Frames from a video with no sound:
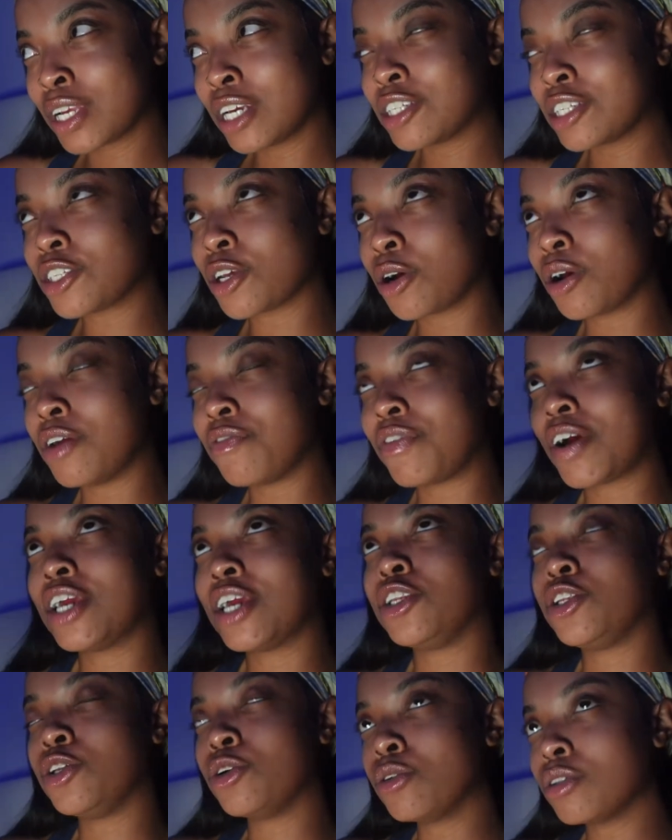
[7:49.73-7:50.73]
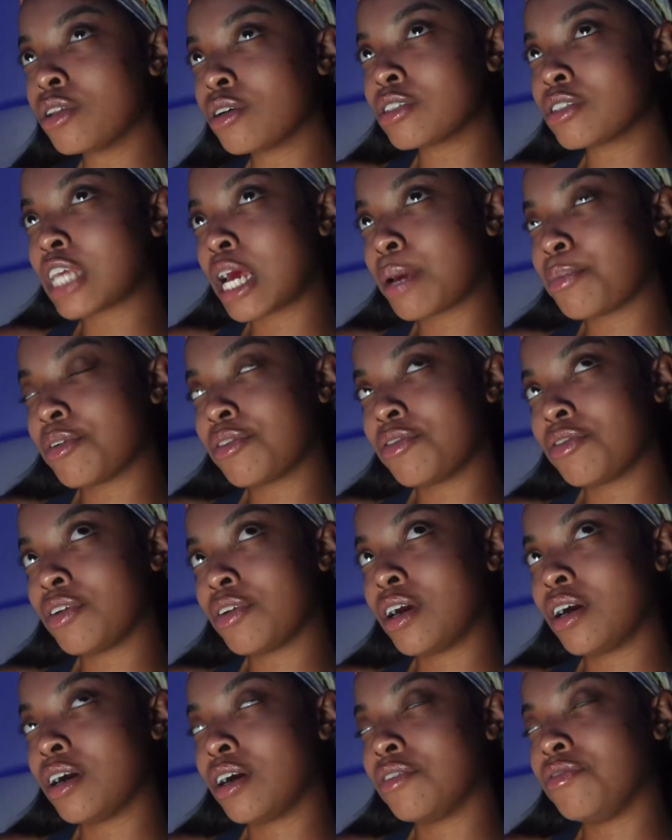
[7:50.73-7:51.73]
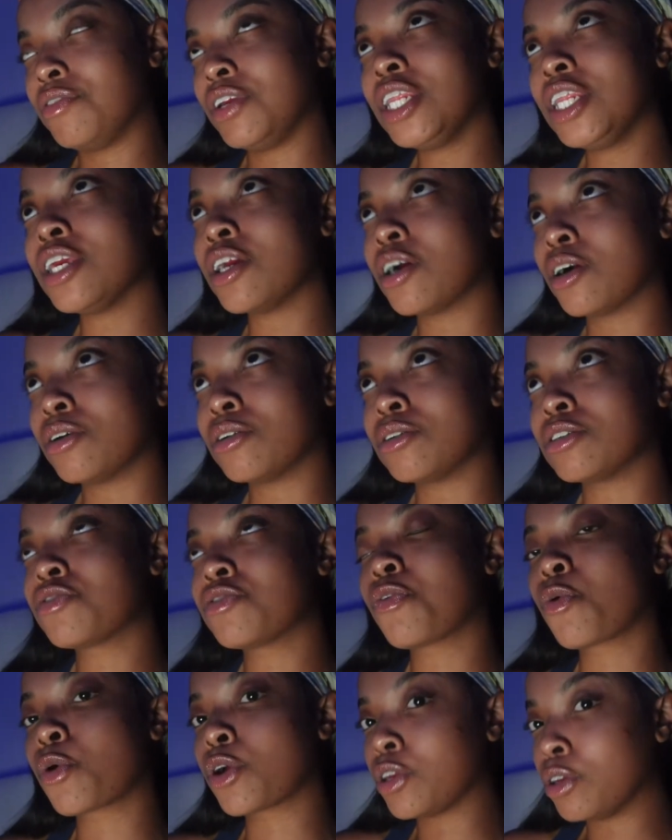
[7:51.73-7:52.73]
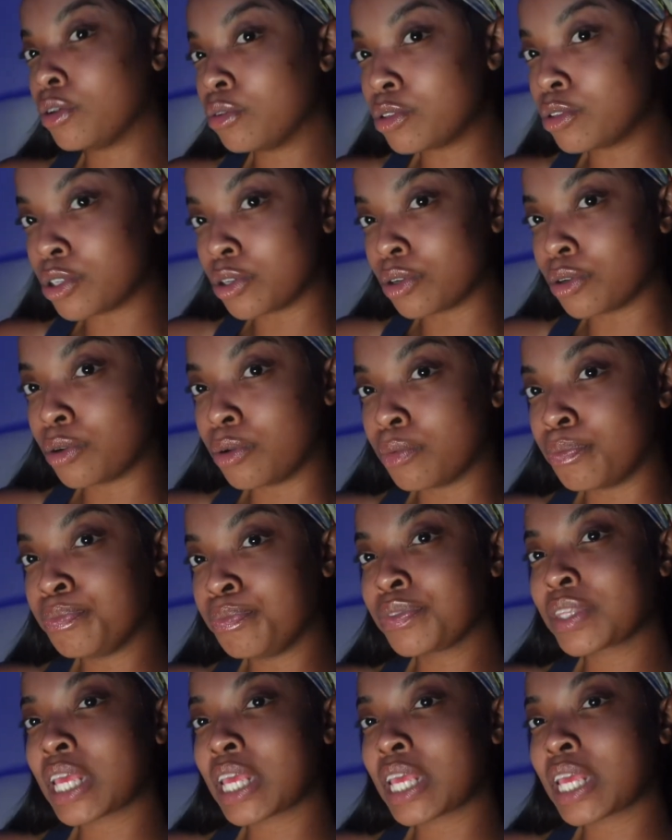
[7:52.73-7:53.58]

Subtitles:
So if I do those type of videos for YouTube,